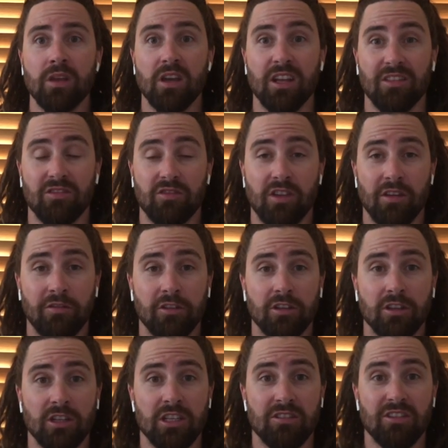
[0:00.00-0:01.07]
it
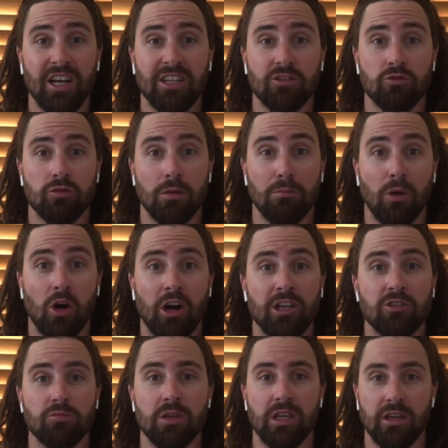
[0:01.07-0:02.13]
definitely does
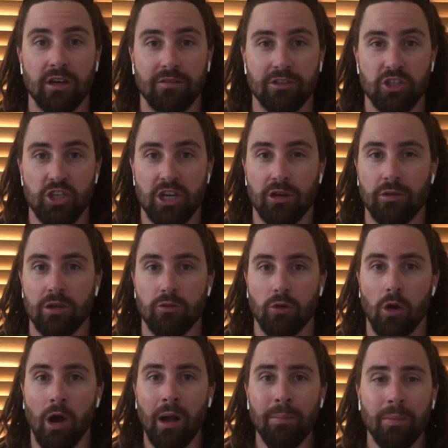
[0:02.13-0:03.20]
remind me of a cherry
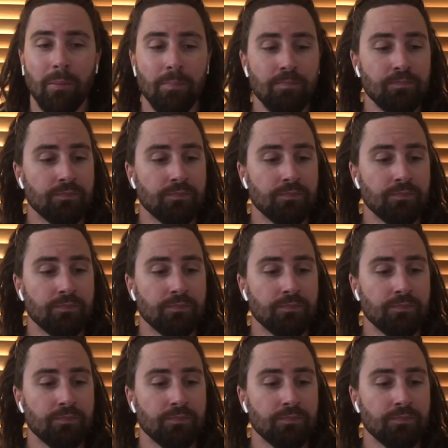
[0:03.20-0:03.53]
ripe.